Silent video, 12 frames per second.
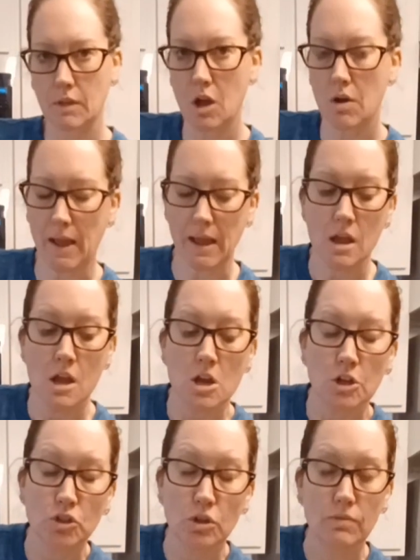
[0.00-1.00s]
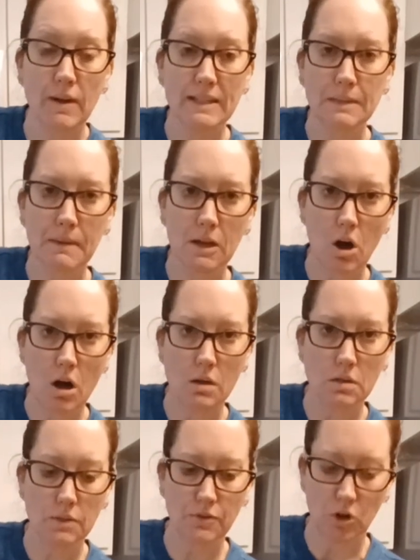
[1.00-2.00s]
Okay, so the recipe
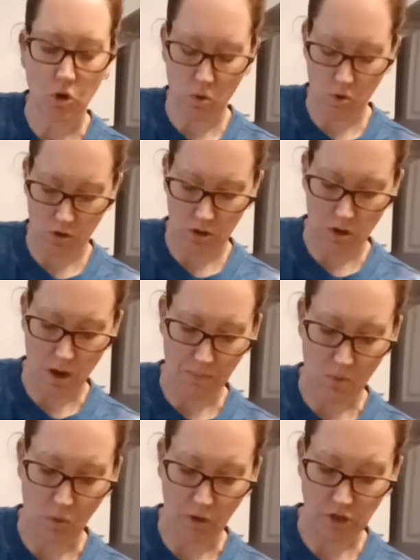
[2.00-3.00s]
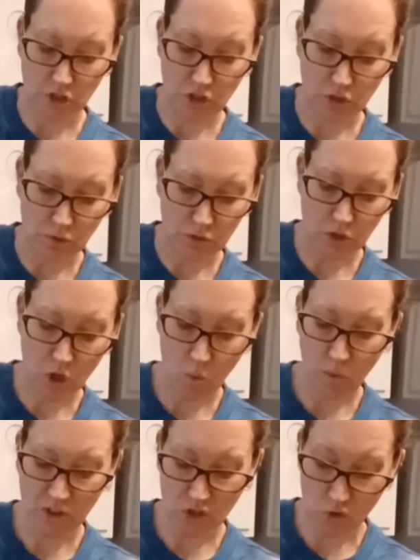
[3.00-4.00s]
calls for 1/4 cup orange juice,
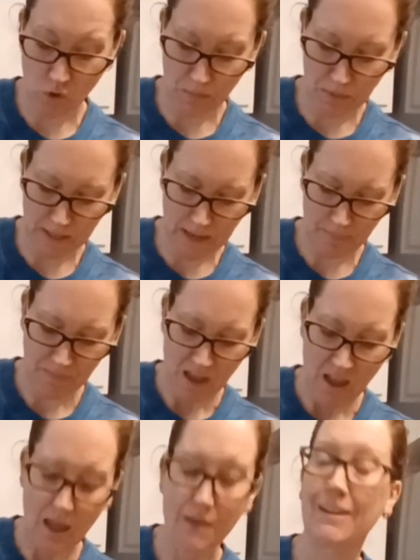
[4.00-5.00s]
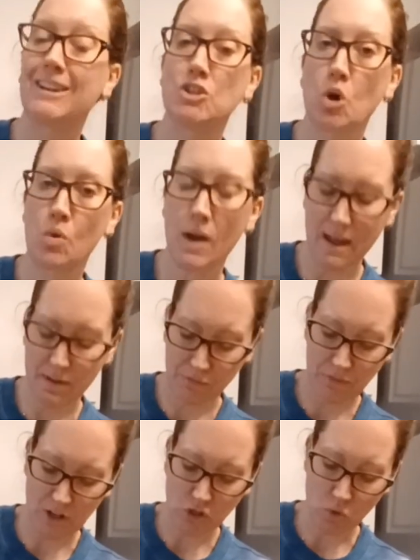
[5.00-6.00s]
which normally, if I don't have
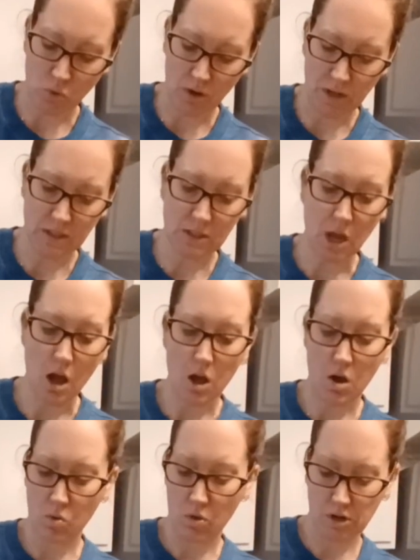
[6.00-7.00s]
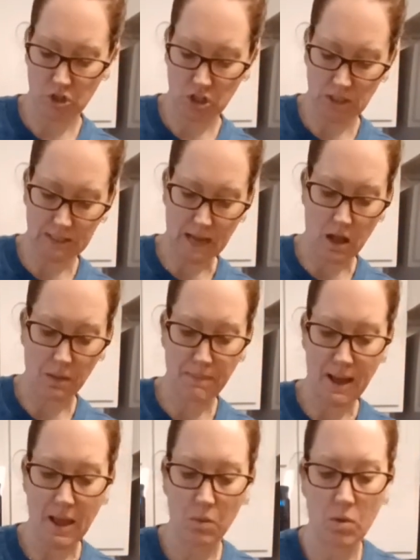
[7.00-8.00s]
fresh oranges, I'll
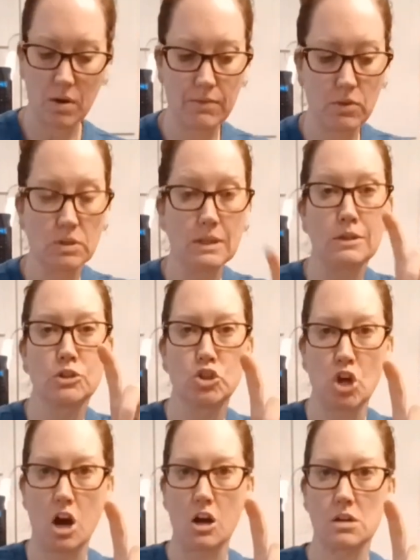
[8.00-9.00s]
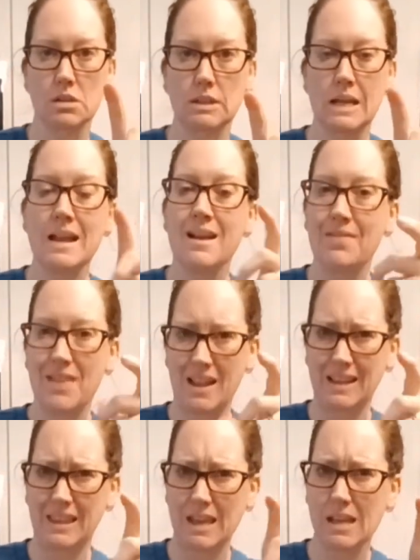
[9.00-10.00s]
buy one of those little jars that
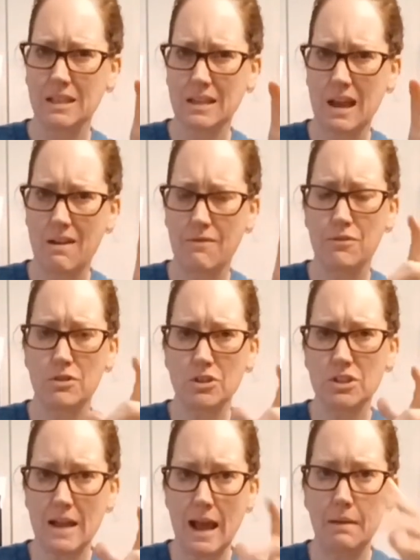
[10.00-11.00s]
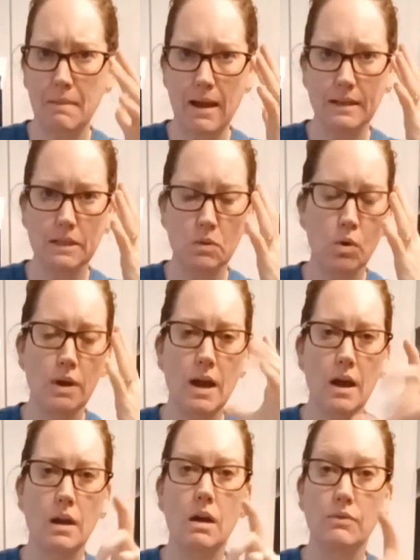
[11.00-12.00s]
like the kids have for their snack bags and
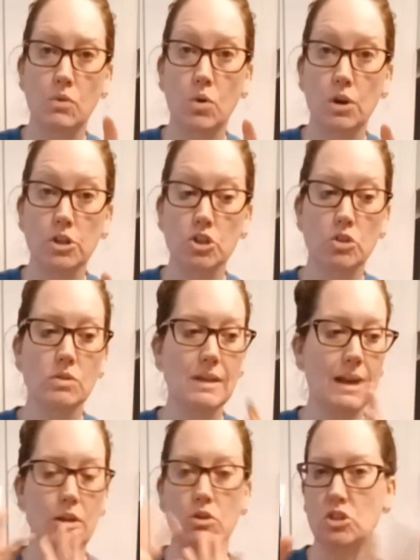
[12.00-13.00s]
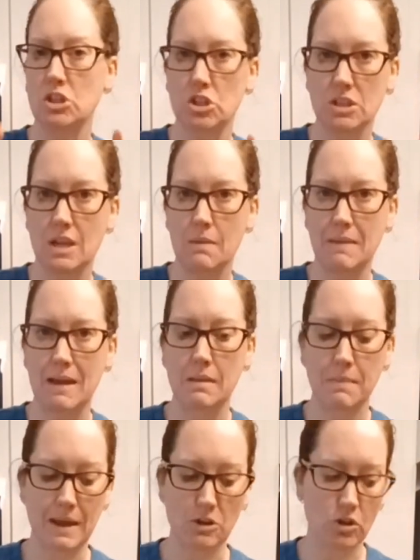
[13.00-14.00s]
whatnot of orange juice, and I usually just keep that in the
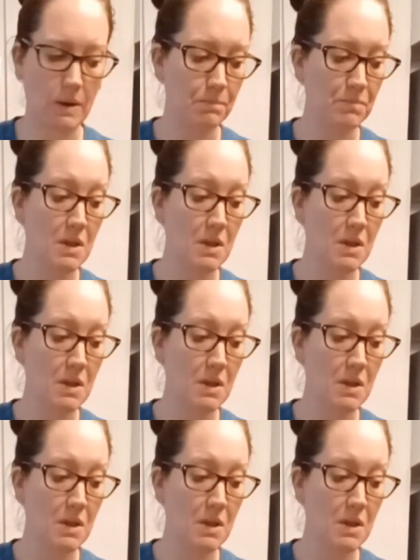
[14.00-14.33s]
pantry.